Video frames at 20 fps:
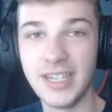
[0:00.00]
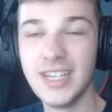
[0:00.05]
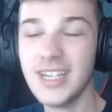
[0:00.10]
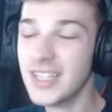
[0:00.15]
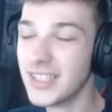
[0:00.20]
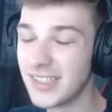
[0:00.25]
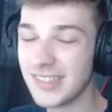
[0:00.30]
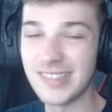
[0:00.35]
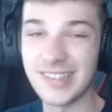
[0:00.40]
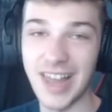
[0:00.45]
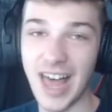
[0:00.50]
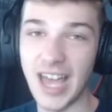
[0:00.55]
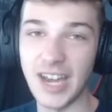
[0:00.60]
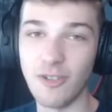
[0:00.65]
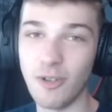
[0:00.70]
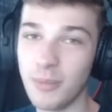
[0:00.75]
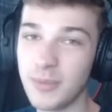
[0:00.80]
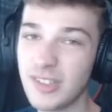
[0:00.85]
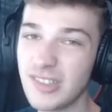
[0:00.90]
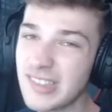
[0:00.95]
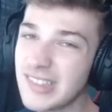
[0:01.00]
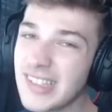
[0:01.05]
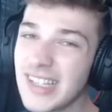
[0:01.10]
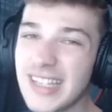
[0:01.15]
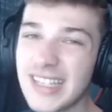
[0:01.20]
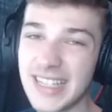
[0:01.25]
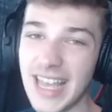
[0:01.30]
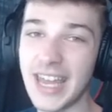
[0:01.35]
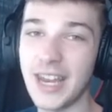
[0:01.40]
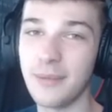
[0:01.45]
Just lie to him, just to
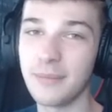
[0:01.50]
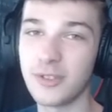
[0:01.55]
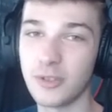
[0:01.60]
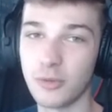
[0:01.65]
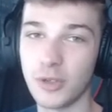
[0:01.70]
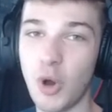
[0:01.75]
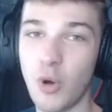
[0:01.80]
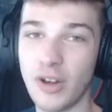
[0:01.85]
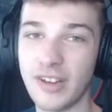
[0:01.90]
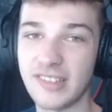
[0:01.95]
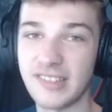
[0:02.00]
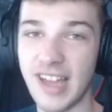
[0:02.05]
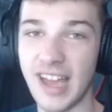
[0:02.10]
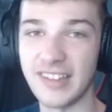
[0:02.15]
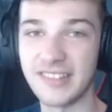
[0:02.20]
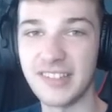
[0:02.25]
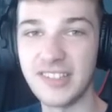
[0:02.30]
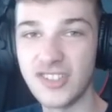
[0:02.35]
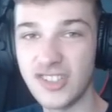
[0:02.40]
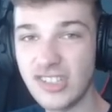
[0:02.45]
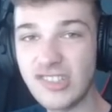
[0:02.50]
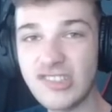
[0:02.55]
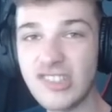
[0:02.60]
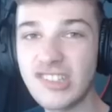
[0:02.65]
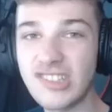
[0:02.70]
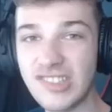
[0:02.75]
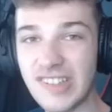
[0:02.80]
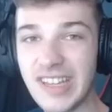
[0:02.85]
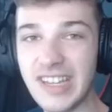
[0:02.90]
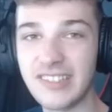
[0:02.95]
get him to record Assassin, just to
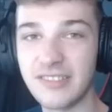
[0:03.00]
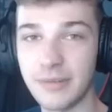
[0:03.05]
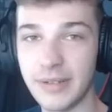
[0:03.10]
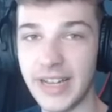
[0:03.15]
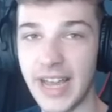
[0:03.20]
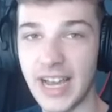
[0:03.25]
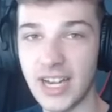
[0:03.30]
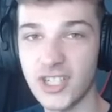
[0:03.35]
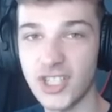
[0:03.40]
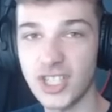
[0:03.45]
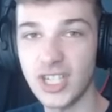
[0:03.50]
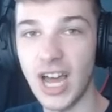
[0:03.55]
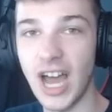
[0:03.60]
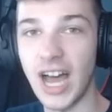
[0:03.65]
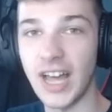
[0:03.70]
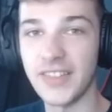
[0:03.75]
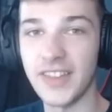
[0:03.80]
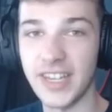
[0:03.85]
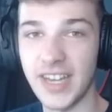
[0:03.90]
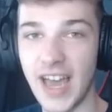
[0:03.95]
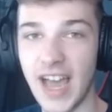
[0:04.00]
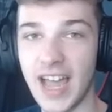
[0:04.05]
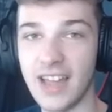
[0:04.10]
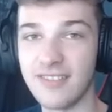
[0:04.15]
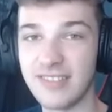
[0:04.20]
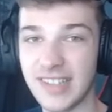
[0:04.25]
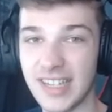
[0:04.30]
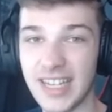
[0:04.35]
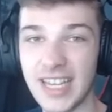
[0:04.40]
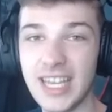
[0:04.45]
see his reaction on the knives.
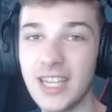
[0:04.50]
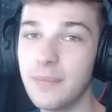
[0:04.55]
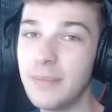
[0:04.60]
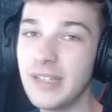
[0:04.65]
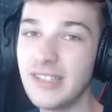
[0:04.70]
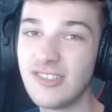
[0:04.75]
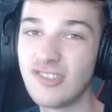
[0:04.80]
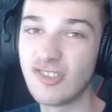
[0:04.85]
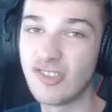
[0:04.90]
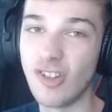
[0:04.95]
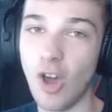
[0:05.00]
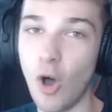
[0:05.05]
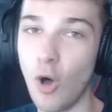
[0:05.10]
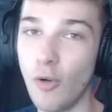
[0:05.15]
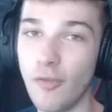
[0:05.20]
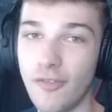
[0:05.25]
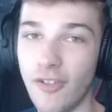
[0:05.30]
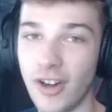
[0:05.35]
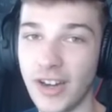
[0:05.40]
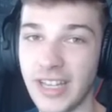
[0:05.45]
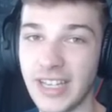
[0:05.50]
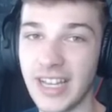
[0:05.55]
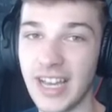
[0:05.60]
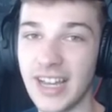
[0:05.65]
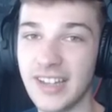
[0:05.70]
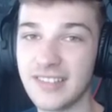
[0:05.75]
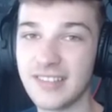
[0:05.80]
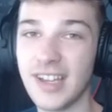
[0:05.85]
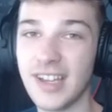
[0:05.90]
Like it'd be so funny, guys.